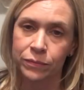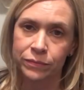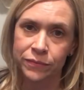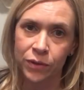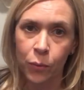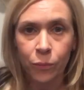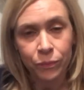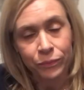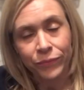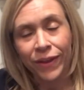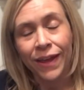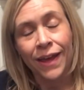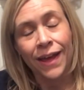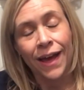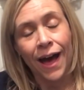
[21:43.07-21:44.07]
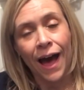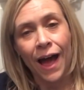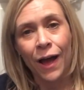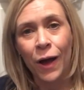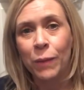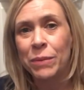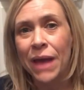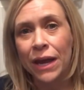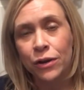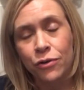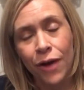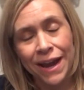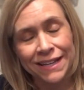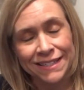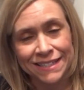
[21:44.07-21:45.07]
So I hope you had a
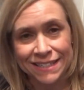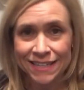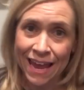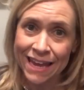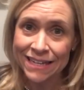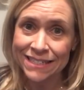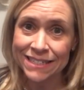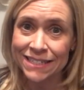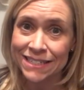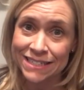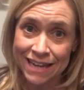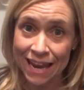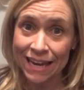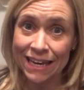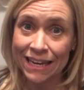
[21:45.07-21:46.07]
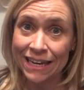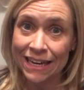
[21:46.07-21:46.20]
great day today.